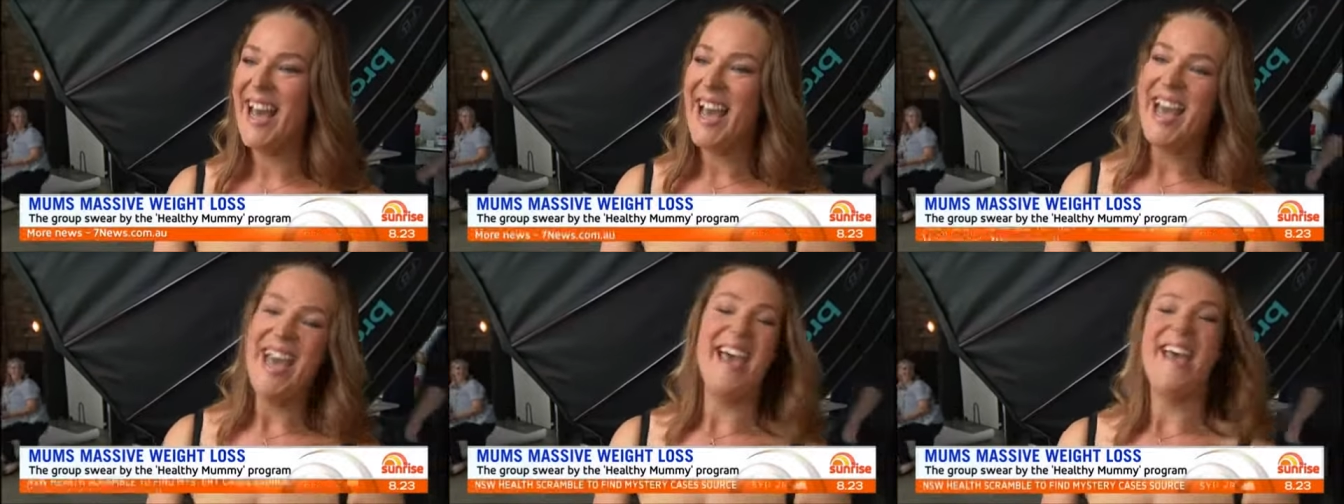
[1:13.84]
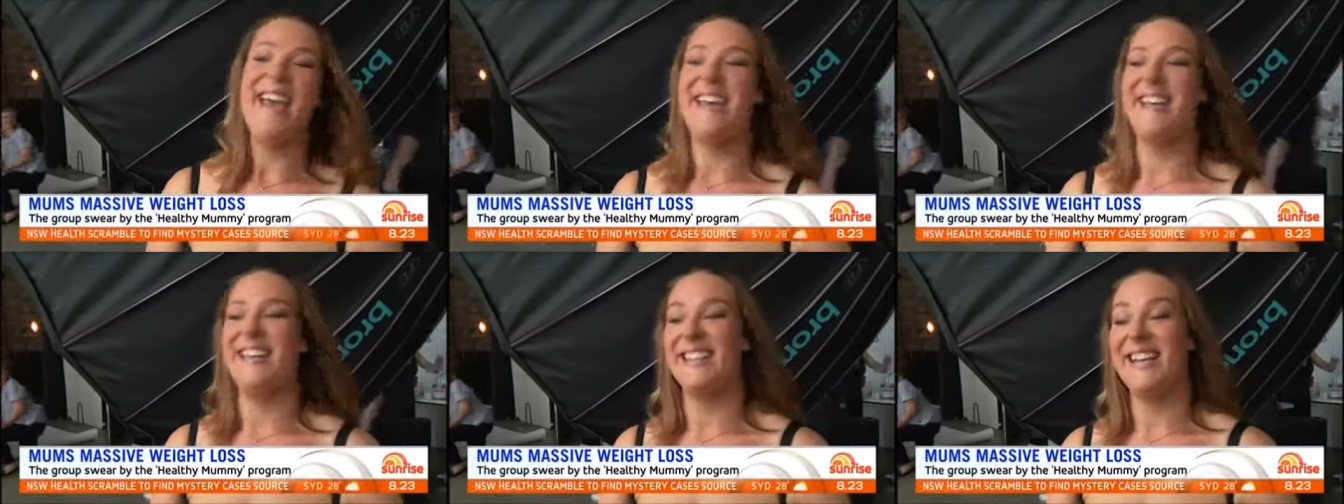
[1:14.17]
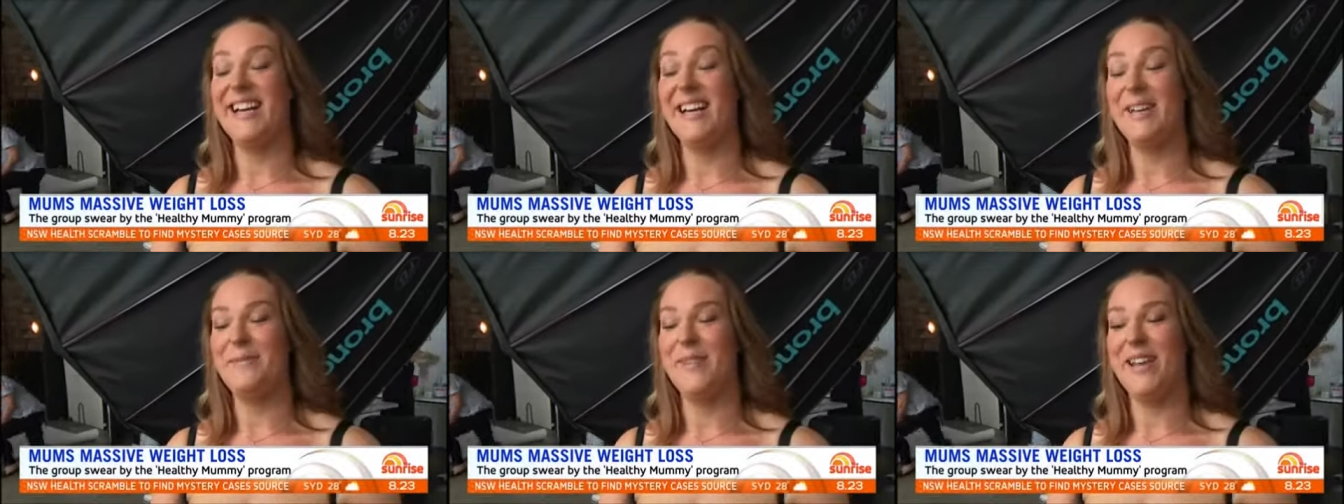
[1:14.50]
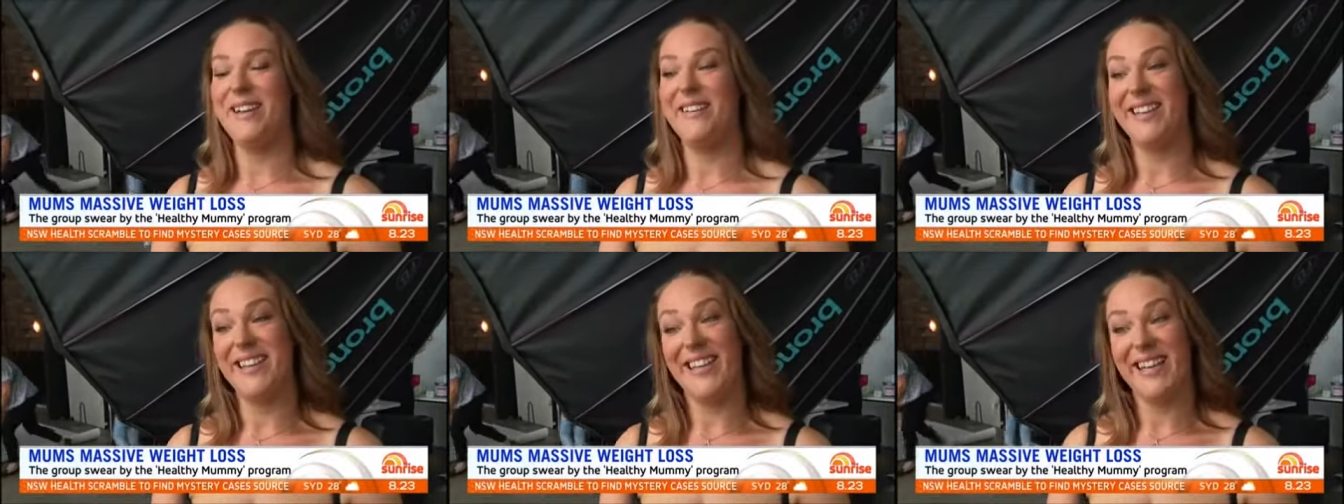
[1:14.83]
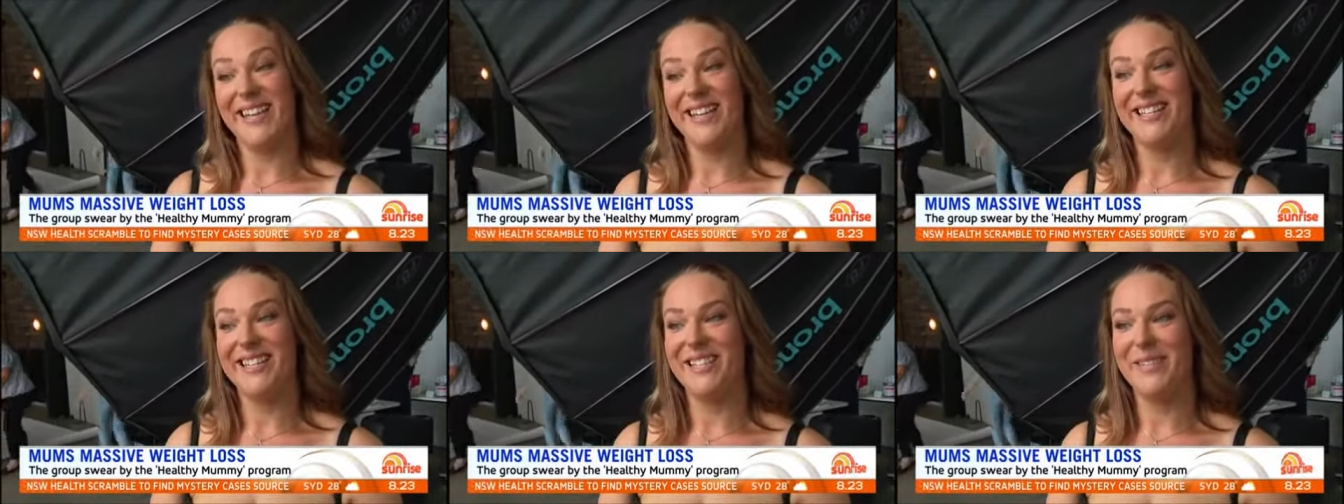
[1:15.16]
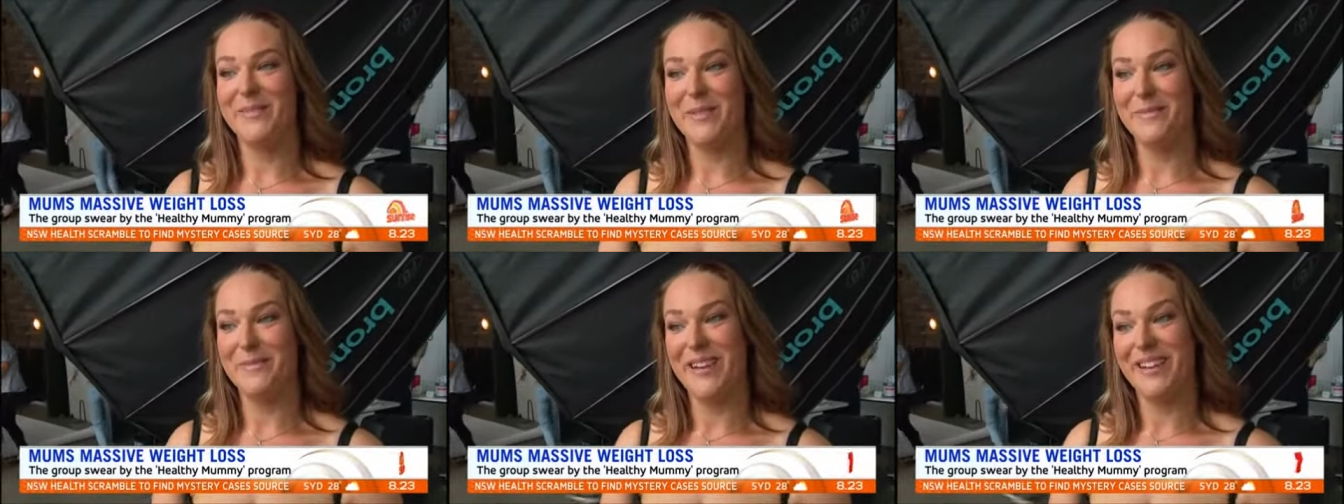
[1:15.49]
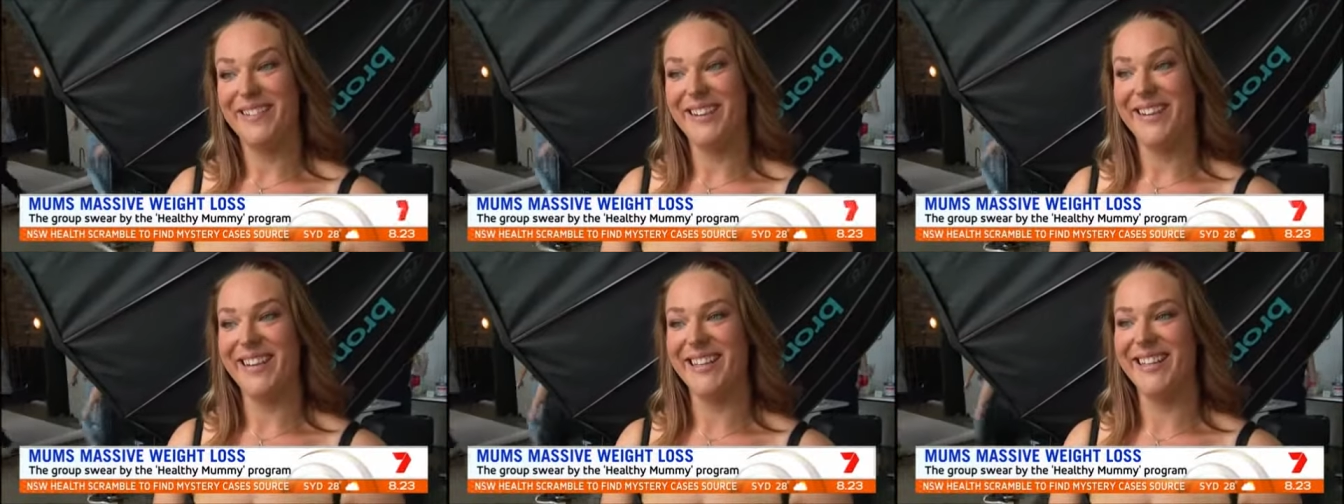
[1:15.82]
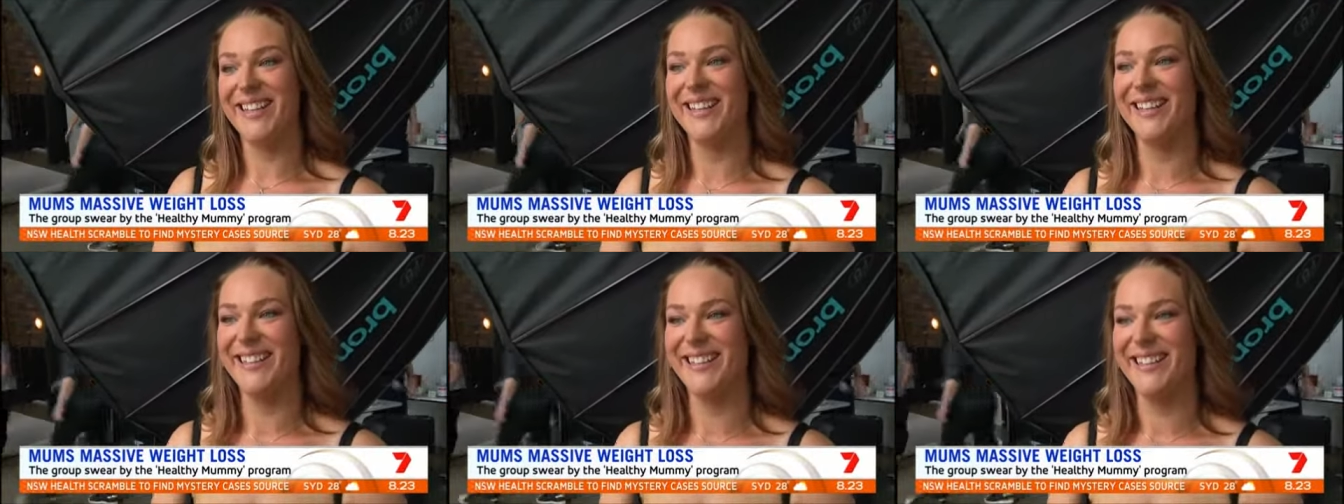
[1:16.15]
and I am now engaged to be married.